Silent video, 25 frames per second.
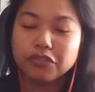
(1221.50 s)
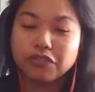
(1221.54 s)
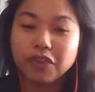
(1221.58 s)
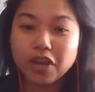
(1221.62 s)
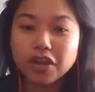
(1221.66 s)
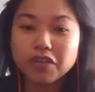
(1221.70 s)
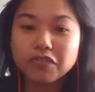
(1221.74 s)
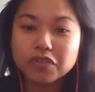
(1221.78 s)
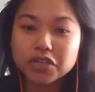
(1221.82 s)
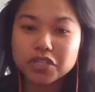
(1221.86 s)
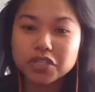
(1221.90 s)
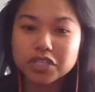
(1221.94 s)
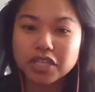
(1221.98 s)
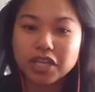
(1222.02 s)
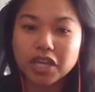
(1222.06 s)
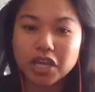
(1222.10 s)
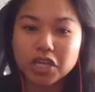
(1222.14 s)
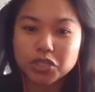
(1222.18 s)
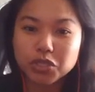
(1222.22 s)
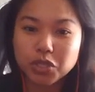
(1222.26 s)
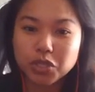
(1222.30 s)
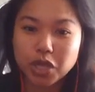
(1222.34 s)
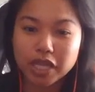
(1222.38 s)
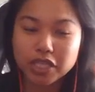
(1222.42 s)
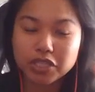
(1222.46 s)
very first thing
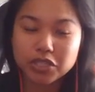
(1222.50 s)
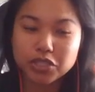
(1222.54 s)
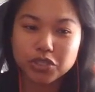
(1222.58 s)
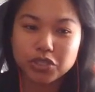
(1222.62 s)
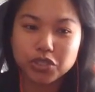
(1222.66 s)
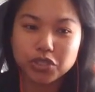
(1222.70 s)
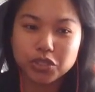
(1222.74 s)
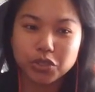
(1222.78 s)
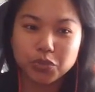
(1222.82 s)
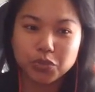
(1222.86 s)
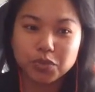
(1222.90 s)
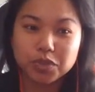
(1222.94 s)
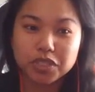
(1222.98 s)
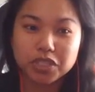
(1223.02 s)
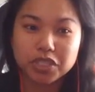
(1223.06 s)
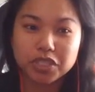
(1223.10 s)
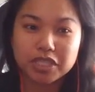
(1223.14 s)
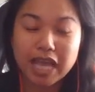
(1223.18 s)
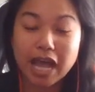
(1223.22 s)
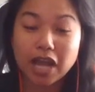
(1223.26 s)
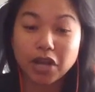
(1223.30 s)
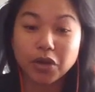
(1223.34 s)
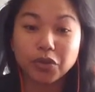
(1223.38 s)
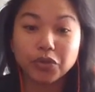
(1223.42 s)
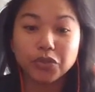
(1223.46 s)
I tried to do was
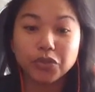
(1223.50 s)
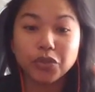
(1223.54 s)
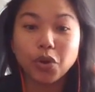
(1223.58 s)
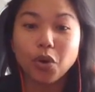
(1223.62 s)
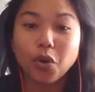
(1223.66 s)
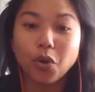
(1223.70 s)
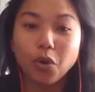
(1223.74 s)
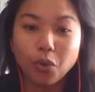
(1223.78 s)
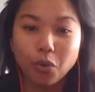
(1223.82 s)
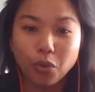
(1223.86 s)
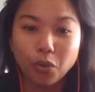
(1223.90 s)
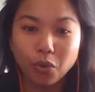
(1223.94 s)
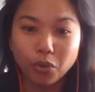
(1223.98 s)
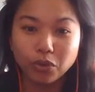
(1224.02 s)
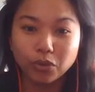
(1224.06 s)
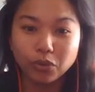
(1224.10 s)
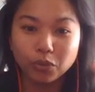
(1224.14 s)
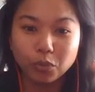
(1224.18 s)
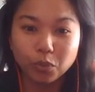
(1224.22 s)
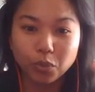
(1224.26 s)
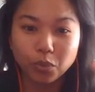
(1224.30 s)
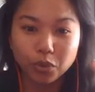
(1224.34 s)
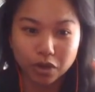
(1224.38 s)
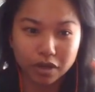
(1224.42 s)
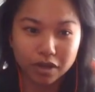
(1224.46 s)
tackle the
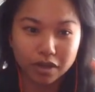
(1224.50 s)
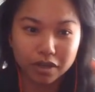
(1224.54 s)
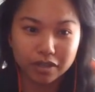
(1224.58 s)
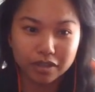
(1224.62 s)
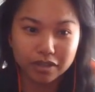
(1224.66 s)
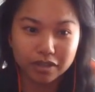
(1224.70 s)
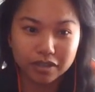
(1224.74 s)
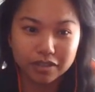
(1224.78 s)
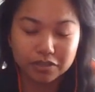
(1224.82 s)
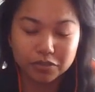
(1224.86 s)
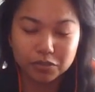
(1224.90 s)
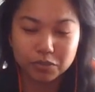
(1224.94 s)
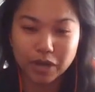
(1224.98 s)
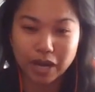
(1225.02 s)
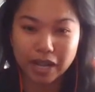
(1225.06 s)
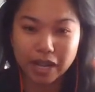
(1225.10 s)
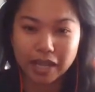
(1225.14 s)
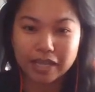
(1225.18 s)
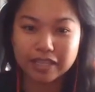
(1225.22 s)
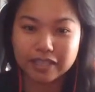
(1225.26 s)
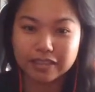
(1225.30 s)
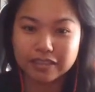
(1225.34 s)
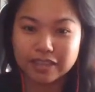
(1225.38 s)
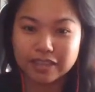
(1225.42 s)
whole word, right?